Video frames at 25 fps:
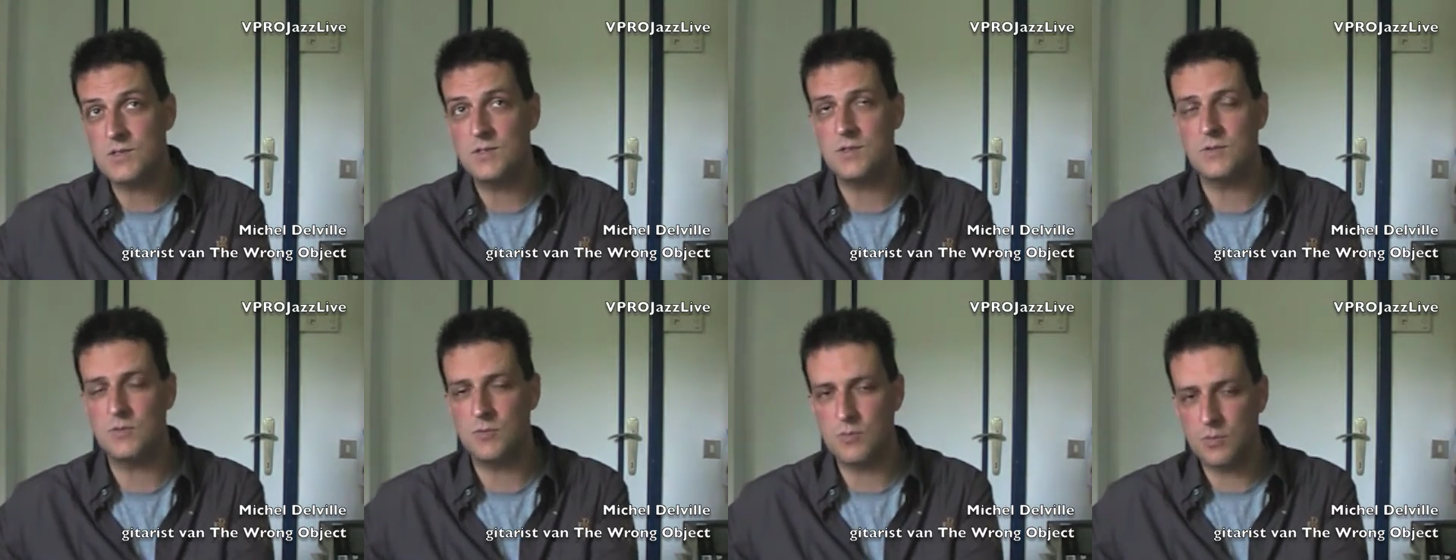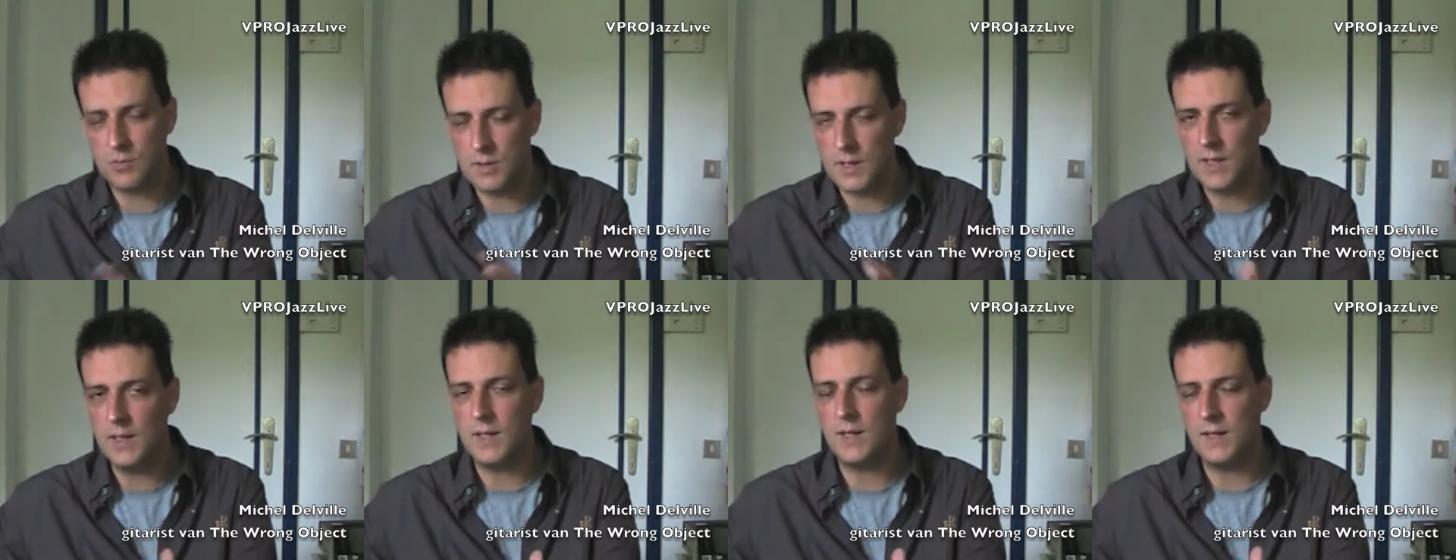to
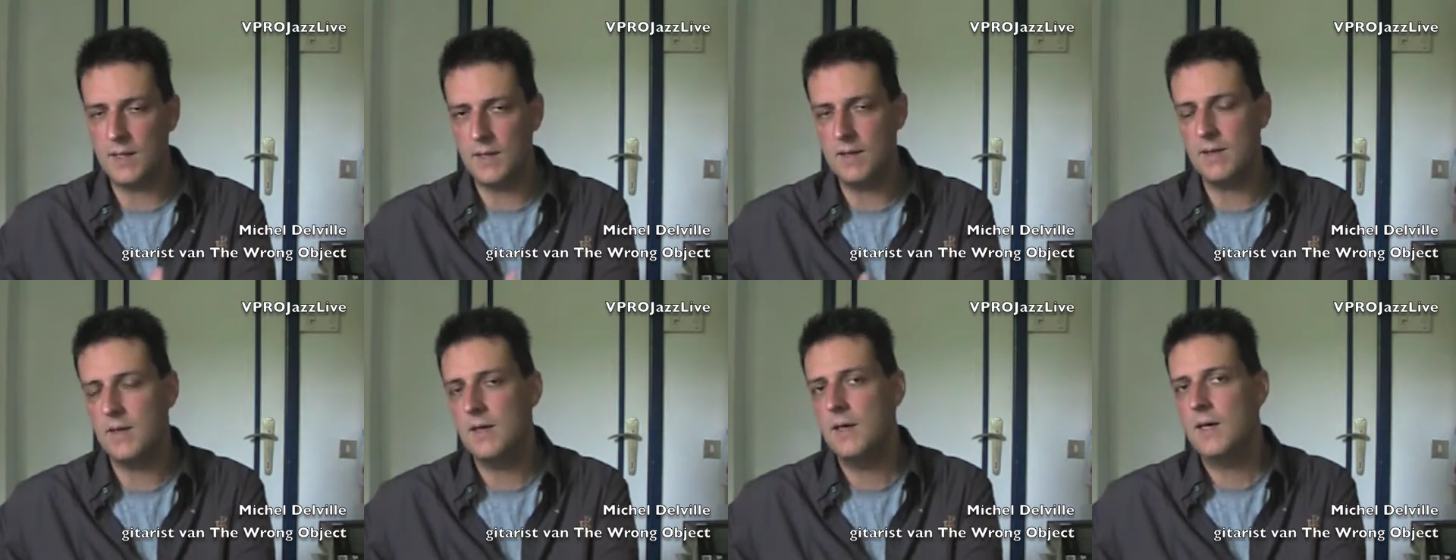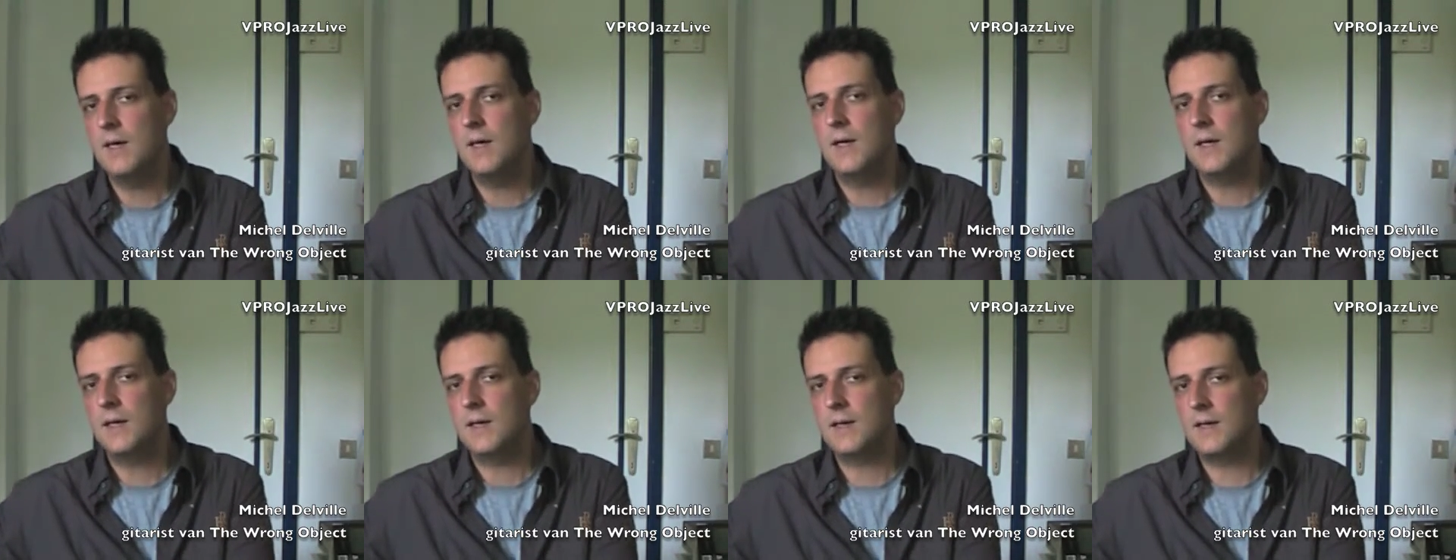really
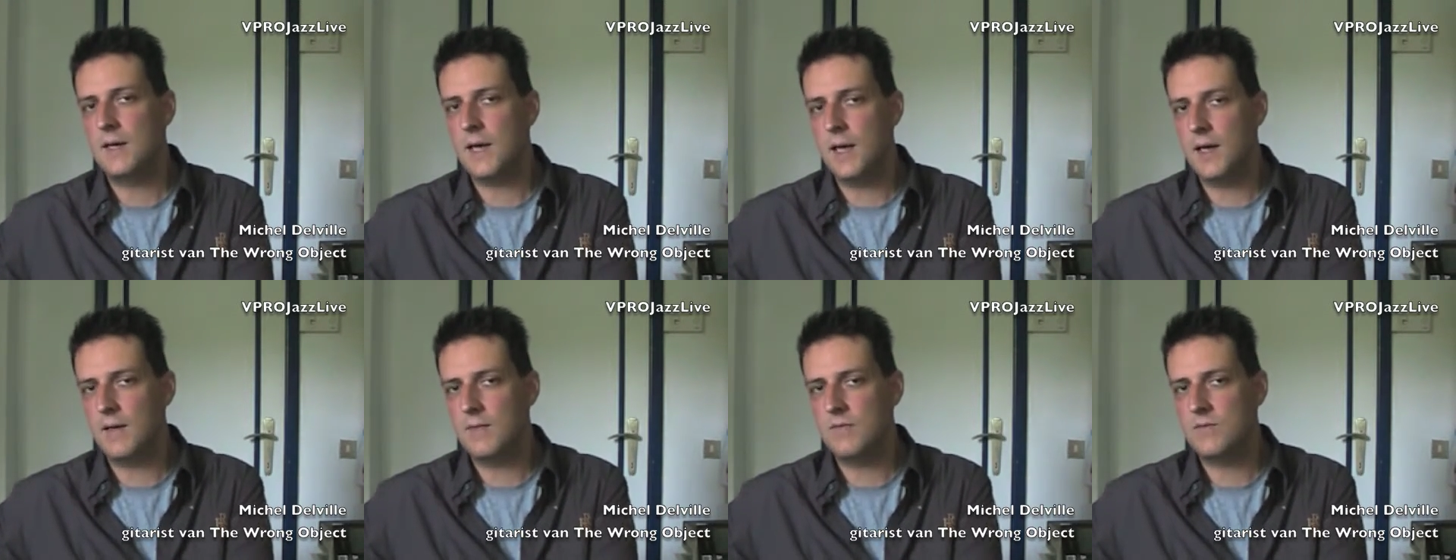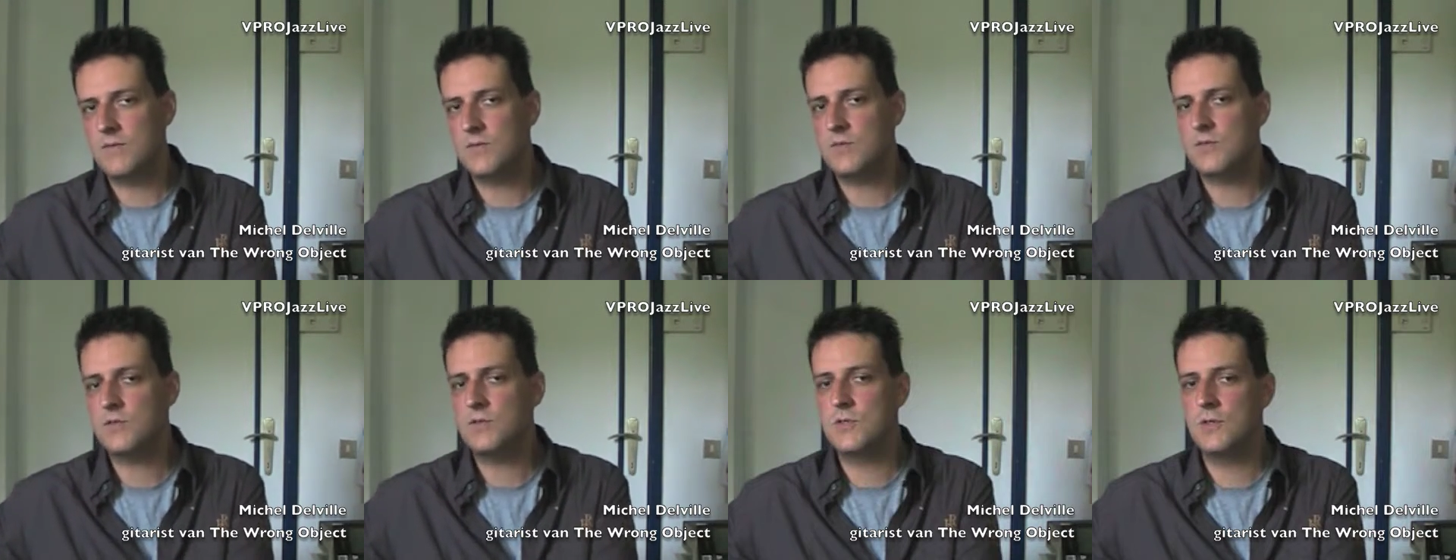get
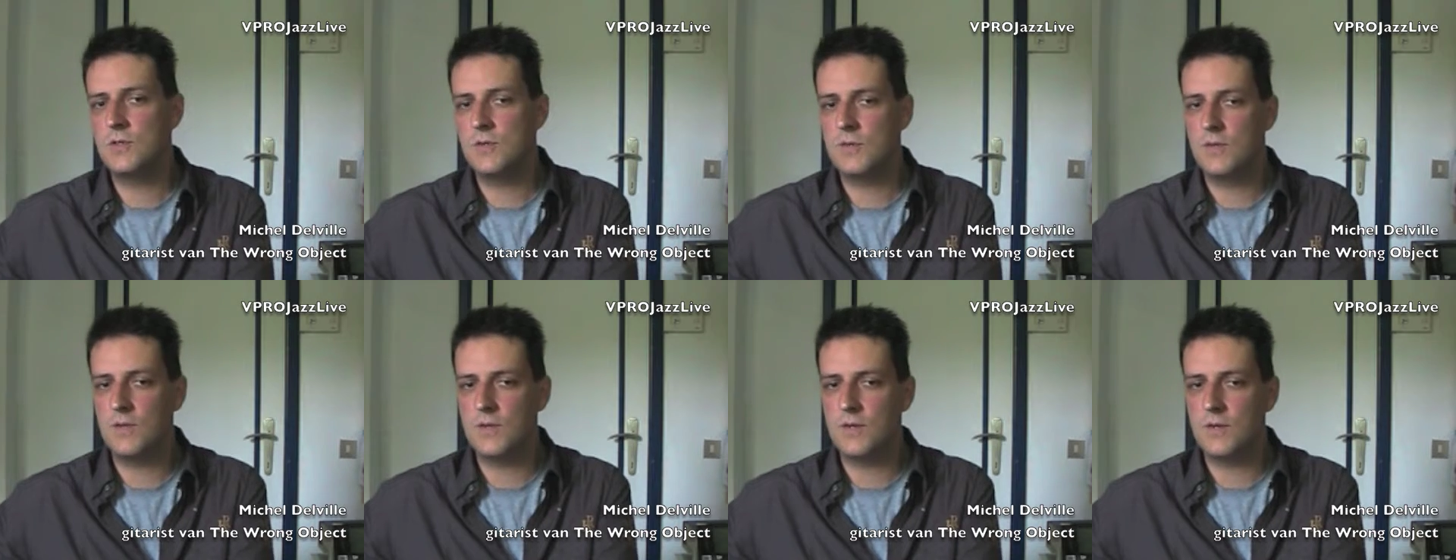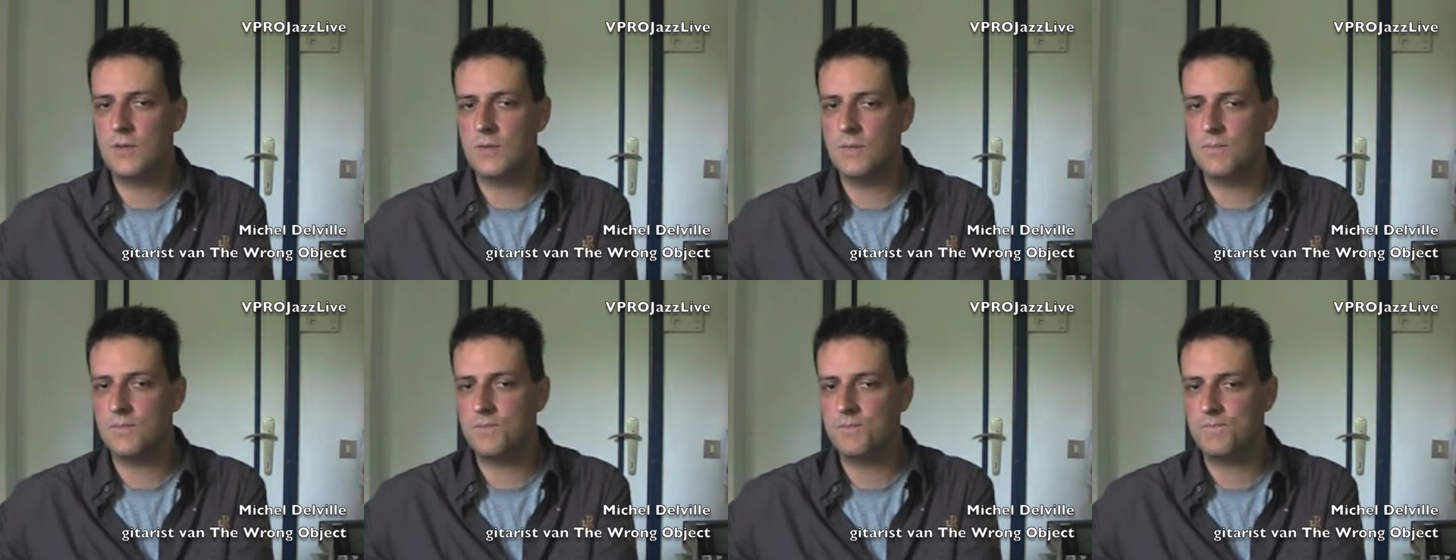to
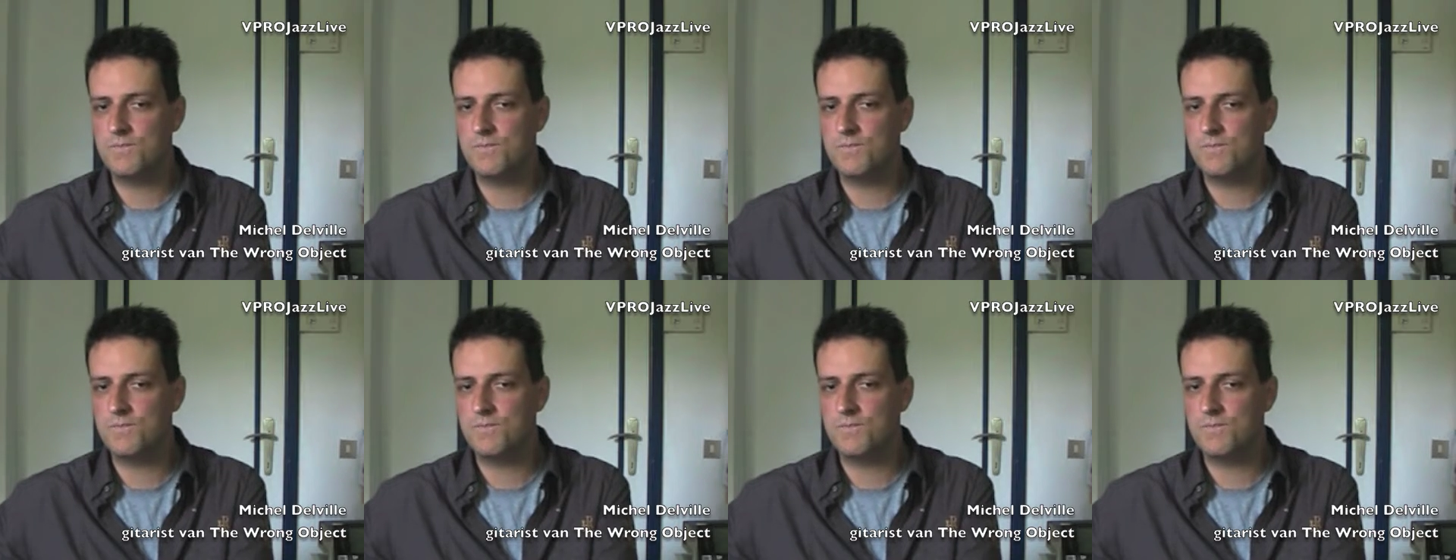the